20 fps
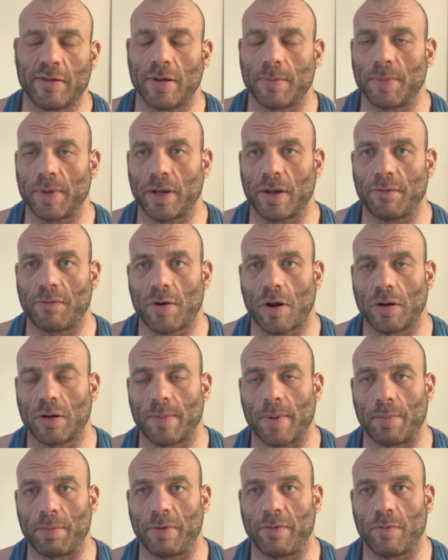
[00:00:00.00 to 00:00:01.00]
something I've talked
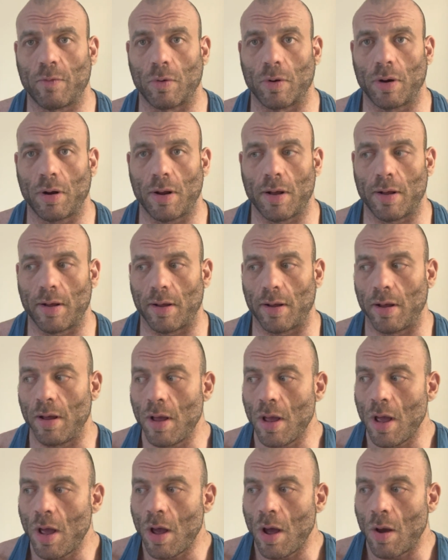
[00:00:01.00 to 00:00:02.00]
about before.
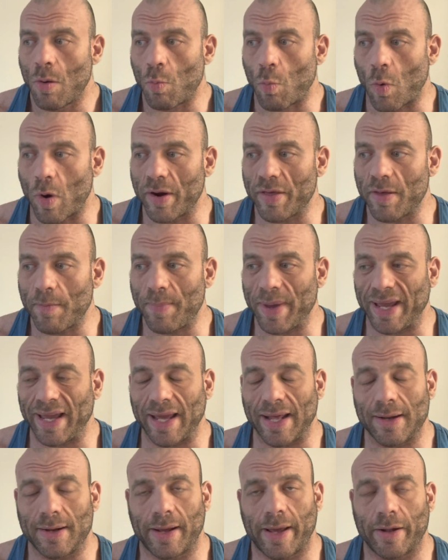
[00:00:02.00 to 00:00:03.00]
One of the big
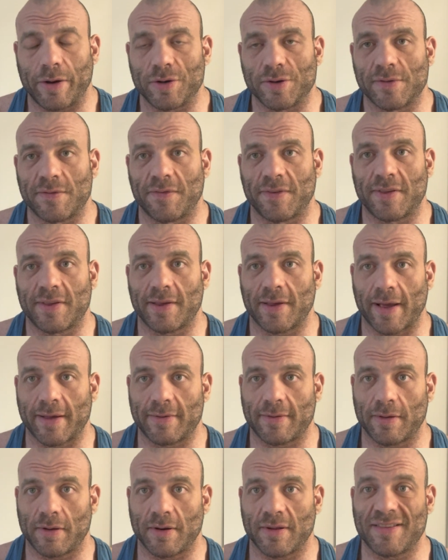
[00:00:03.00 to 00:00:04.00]
indicators of
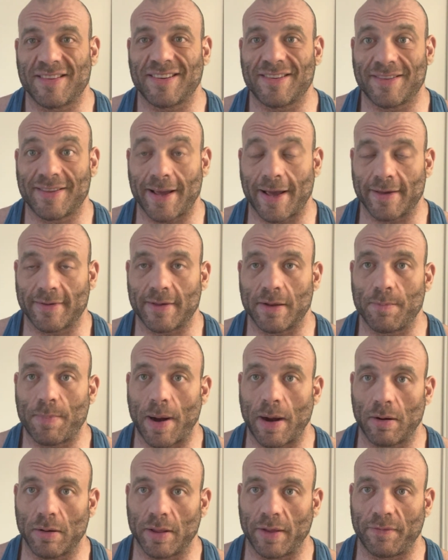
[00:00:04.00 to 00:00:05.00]
success in
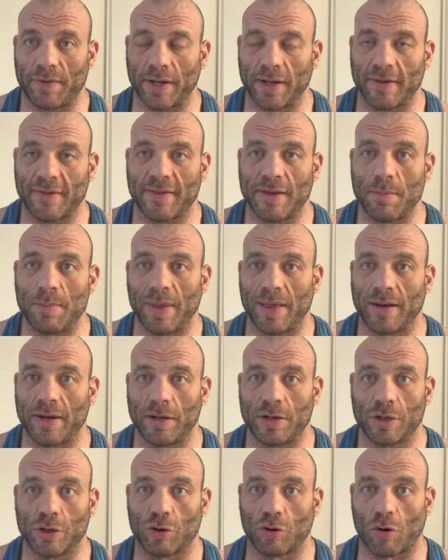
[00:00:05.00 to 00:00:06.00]
powerlifting is the ability
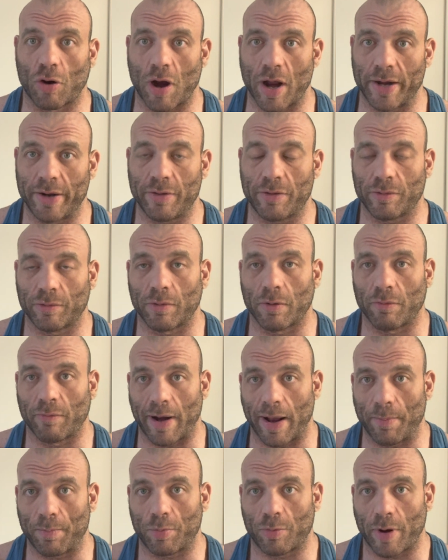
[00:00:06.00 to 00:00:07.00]
to grind through a
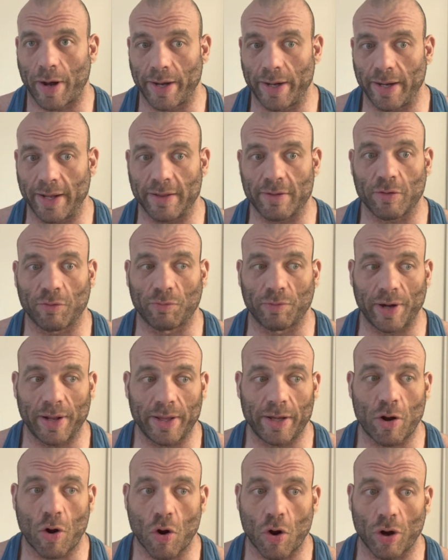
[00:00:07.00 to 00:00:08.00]
rep, right? It's a
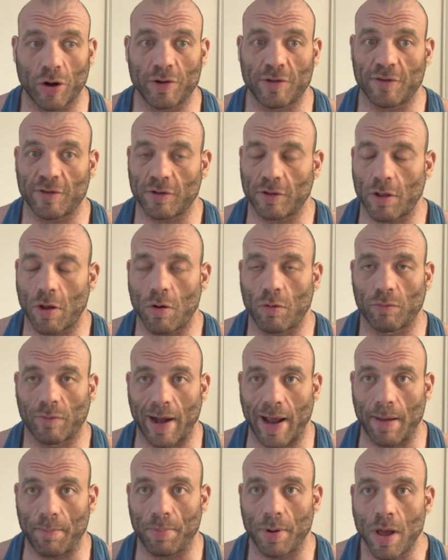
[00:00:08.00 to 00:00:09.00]
really hard, slow
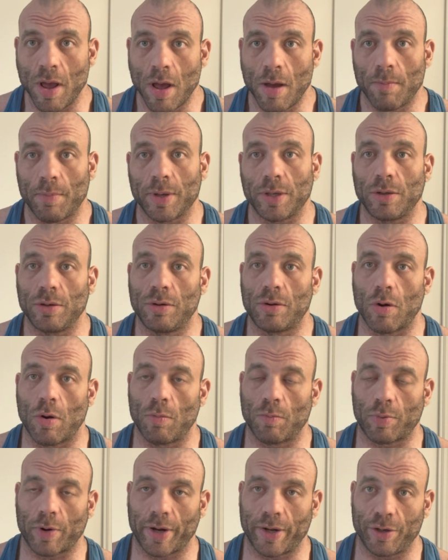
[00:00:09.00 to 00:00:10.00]
rep, but you
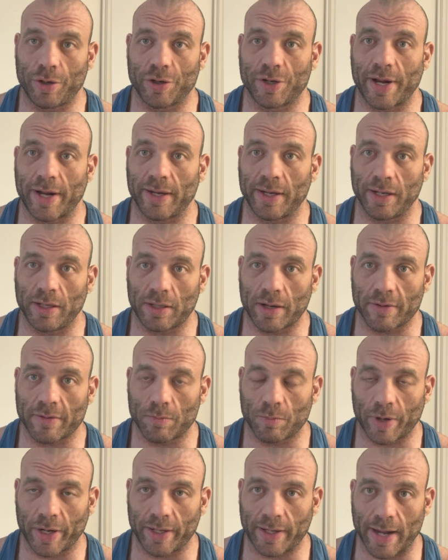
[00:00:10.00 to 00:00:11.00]
don't break, your technique doesn't
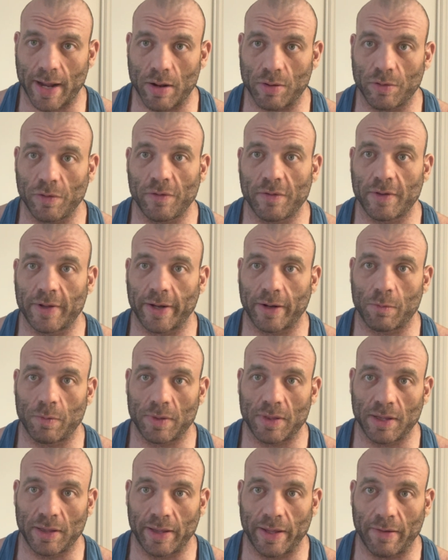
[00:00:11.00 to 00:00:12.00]
break down. You stick
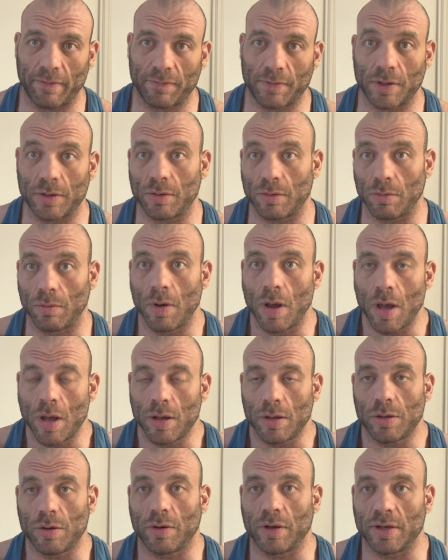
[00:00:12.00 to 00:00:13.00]
with the lift and
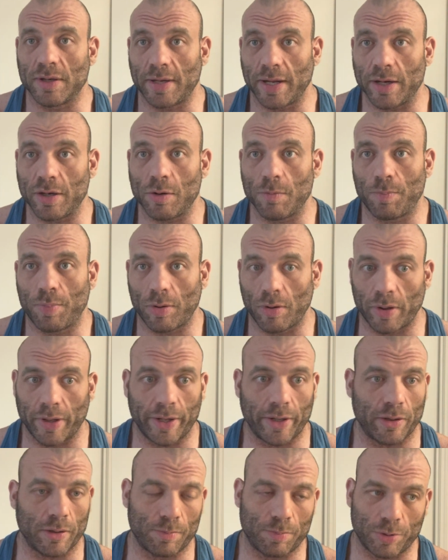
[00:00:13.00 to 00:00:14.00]
you continue
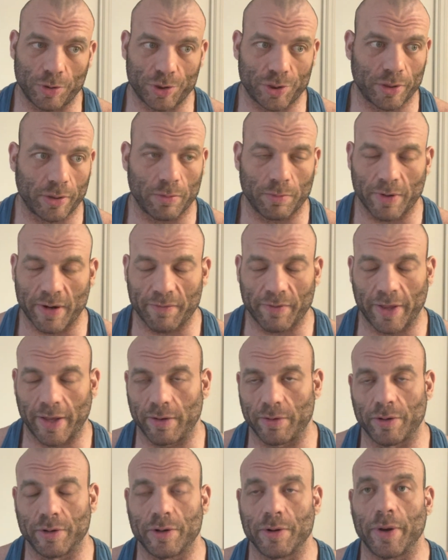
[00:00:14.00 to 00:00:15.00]
pulling or pushing or whatever the
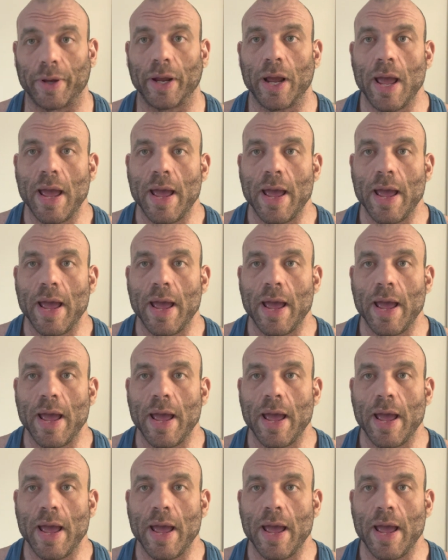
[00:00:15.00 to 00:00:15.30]
hell you're doing